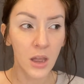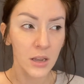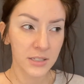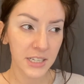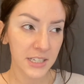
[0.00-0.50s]

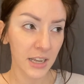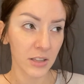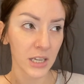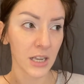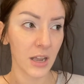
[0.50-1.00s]

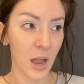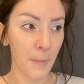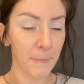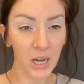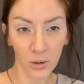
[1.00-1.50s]
detailing a
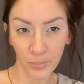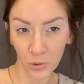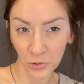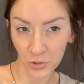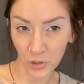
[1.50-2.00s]
bigger,
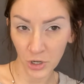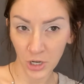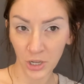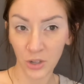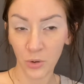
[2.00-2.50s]
bolder look
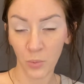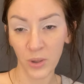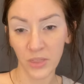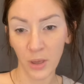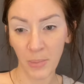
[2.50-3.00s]

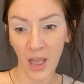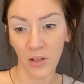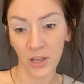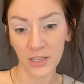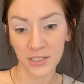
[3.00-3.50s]
with a
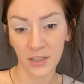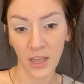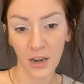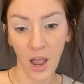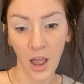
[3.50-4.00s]
palette
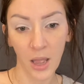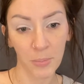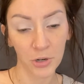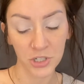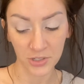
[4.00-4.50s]
that I
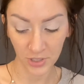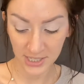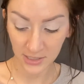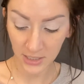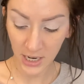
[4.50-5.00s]
purchased
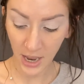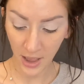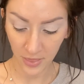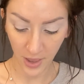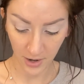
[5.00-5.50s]
recently,
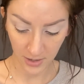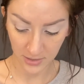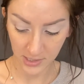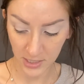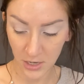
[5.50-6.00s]
and that is the